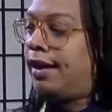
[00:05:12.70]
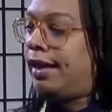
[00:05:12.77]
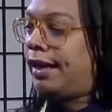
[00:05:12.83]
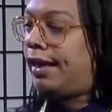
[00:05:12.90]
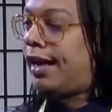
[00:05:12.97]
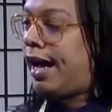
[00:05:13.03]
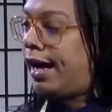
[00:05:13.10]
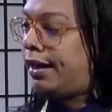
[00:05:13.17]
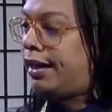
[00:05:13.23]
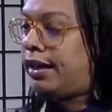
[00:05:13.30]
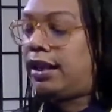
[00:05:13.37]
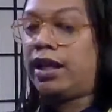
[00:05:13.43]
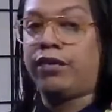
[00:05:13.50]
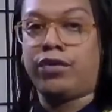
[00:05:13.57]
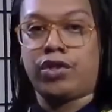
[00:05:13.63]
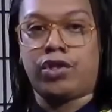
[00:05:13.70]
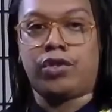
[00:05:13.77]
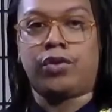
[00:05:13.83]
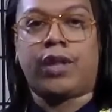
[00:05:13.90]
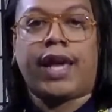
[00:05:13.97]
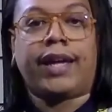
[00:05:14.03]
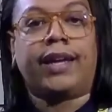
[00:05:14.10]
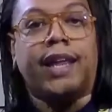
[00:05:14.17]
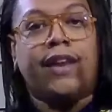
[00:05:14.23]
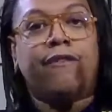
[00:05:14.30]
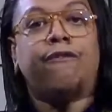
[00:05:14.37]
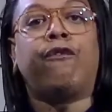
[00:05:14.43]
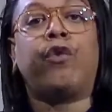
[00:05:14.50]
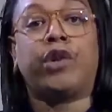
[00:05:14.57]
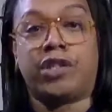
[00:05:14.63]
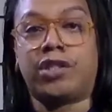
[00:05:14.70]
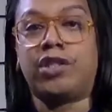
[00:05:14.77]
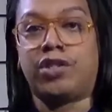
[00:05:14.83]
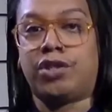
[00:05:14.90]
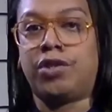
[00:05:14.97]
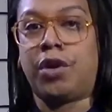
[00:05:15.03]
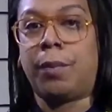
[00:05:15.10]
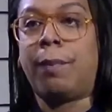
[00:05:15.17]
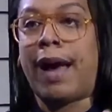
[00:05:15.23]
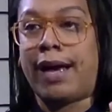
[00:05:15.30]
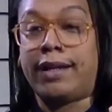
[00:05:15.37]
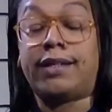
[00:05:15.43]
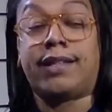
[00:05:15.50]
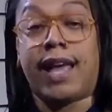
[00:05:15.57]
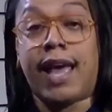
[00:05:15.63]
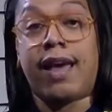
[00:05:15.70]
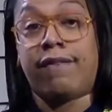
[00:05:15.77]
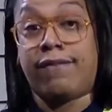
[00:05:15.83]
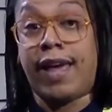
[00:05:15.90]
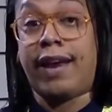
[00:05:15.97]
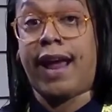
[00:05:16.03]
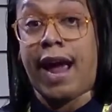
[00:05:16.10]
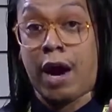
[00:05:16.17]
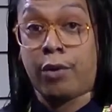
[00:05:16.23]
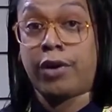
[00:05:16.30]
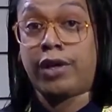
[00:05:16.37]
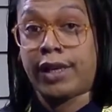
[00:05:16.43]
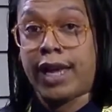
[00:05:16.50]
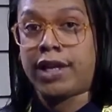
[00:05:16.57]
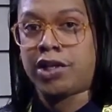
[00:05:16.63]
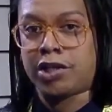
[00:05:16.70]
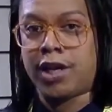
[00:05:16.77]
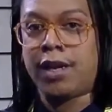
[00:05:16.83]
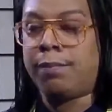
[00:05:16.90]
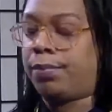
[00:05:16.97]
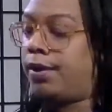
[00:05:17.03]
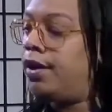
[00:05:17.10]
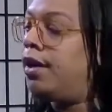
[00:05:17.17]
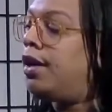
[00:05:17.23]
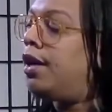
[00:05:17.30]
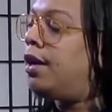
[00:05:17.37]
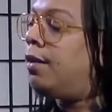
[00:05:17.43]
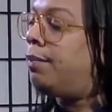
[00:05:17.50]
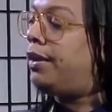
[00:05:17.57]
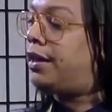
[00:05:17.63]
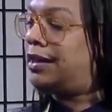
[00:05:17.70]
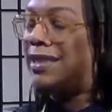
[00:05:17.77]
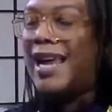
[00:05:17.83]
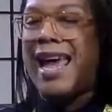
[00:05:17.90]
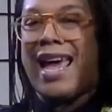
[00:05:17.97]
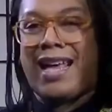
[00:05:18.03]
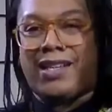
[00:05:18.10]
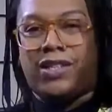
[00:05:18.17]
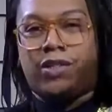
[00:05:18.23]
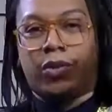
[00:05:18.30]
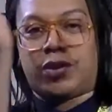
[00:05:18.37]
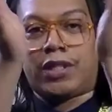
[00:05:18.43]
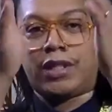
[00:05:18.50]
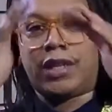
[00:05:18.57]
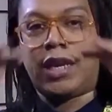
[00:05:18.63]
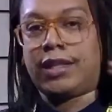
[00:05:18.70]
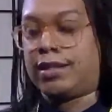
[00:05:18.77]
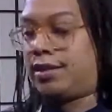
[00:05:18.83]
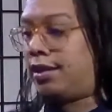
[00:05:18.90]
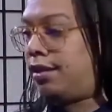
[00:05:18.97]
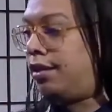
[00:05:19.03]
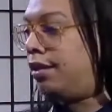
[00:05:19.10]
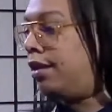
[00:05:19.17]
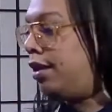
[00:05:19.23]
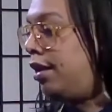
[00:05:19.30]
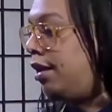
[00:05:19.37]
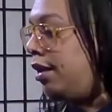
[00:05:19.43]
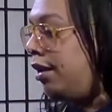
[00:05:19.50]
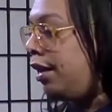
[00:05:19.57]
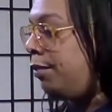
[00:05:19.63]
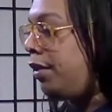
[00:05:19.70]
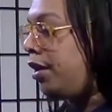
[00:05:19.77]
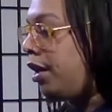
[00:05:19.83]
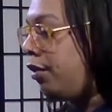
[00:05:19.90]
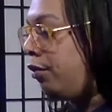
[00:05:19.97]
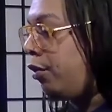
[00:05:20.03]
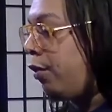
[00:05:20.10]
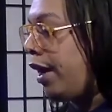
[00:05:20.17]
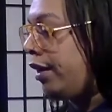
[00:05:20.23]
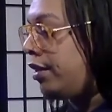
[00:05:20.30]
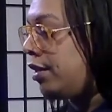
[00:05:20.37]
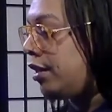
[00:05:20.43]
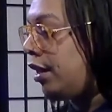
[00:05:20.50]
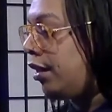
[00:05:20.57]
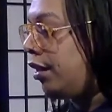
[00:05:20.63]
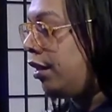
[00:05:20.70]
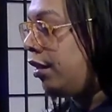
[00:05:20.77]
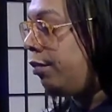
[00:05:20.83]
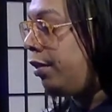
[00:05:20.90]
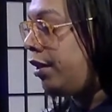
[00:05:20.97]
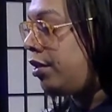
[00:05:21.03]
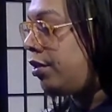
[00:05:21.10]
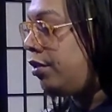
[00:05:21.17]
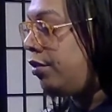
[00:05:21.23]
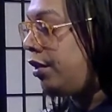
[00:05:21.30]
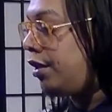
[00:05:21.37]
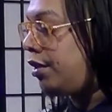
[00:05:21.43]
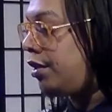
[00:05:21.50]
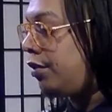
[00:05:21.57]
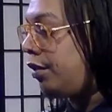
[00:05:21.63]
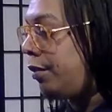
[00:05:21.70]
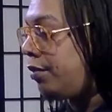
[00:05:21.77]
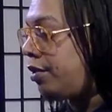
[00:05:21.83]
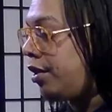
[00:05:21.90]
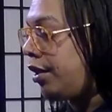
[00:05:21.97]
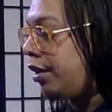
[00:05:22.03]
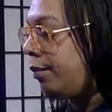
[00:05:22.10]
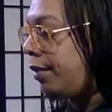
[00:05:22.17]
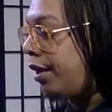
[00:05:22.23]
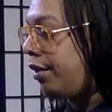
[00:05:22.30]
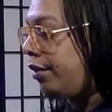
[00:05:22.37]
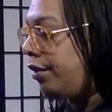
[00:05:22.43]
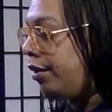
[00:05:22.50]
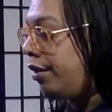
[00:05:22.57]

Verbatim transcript: It kind of gives you like an, it forces your body to have that hourglass shape because it has those cuts in it. Let me uh, rewind just a little bit so you can see what I'm talking about